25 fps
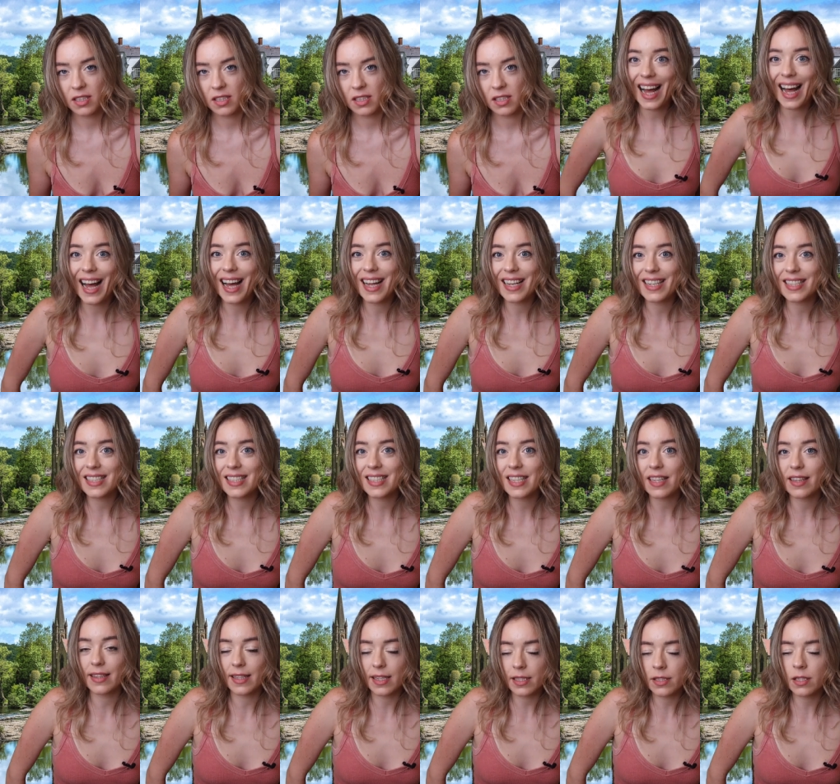And
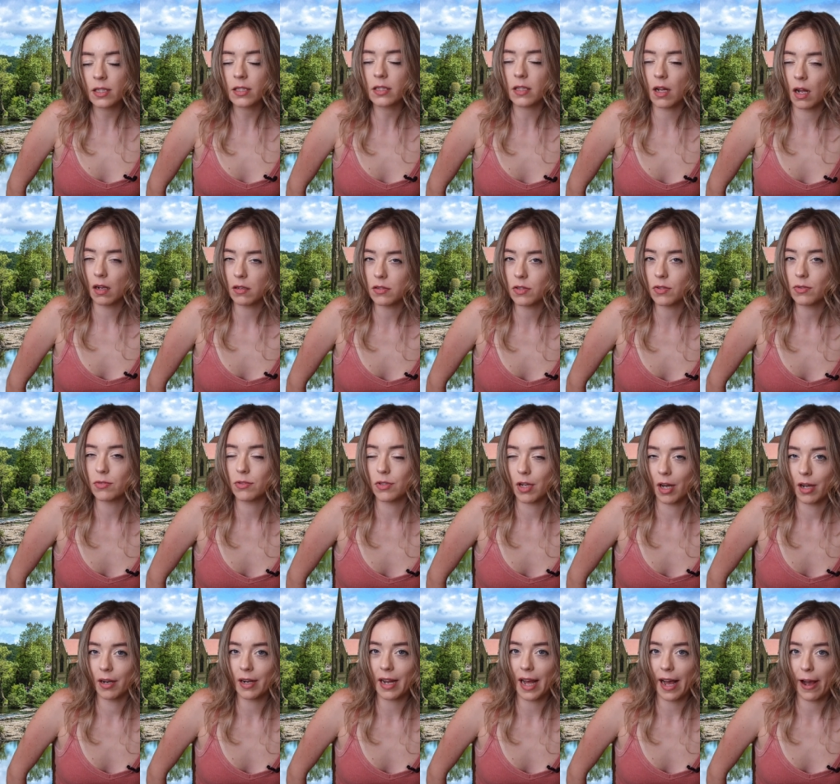this is also
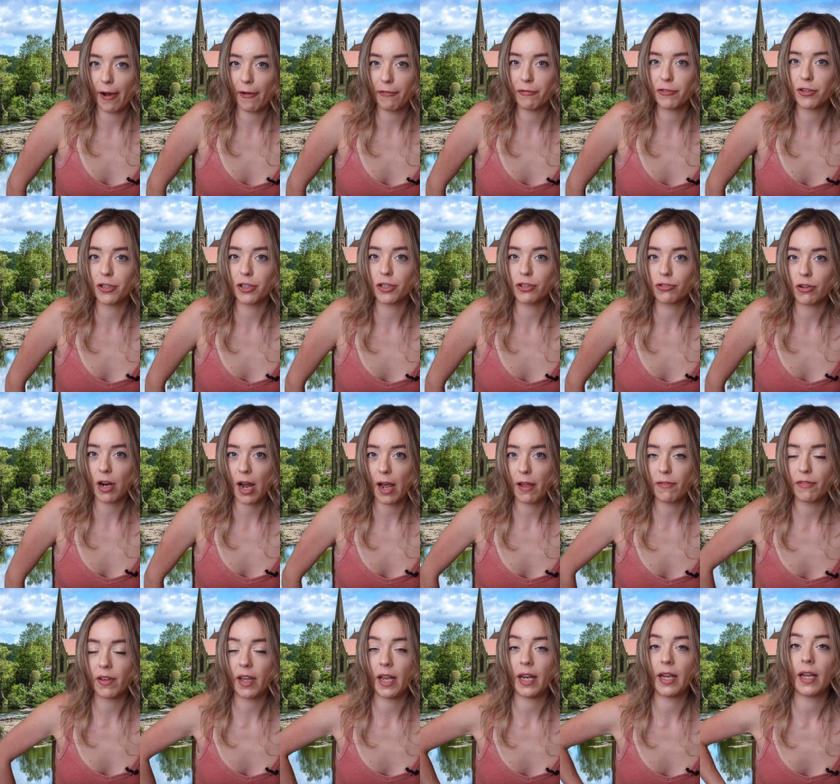done after
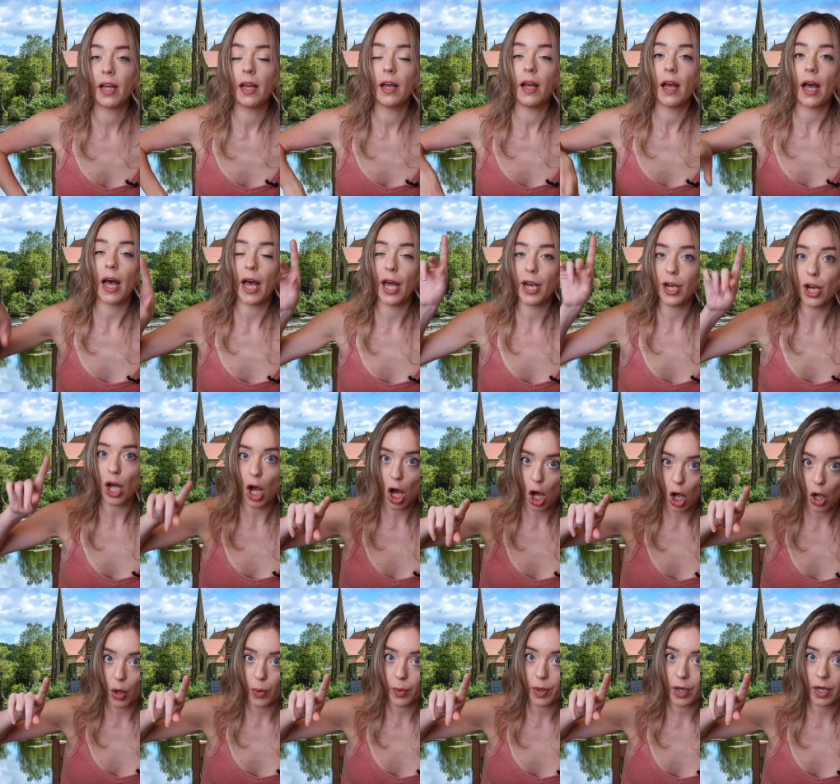driving an
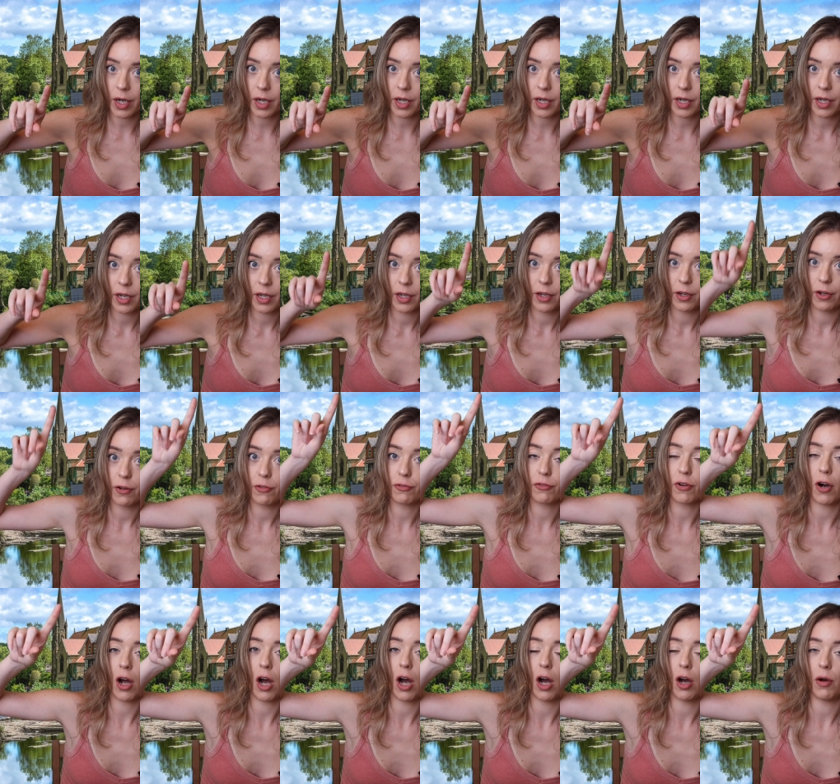hour
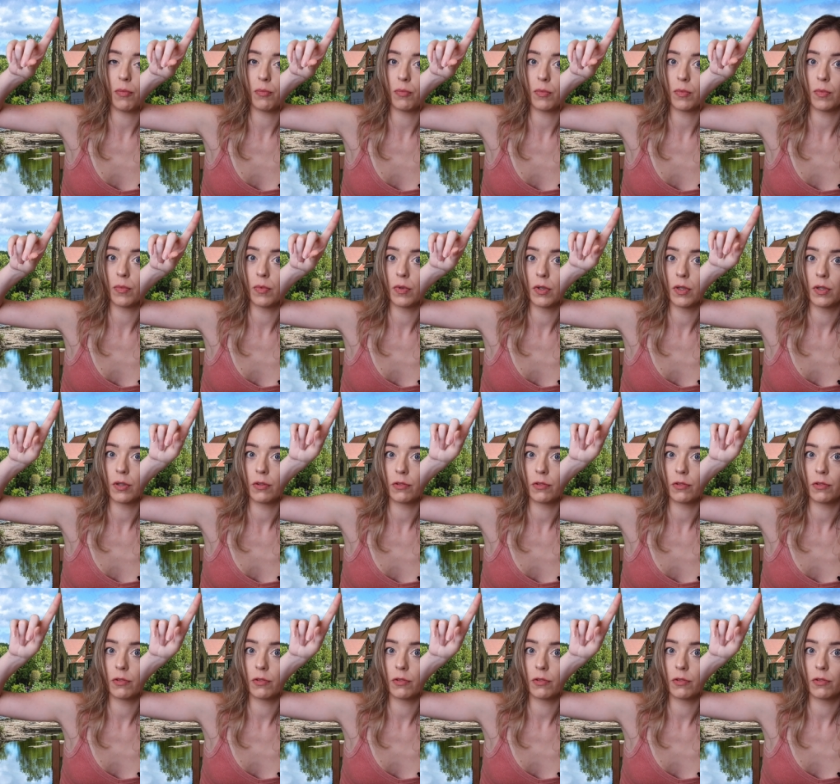from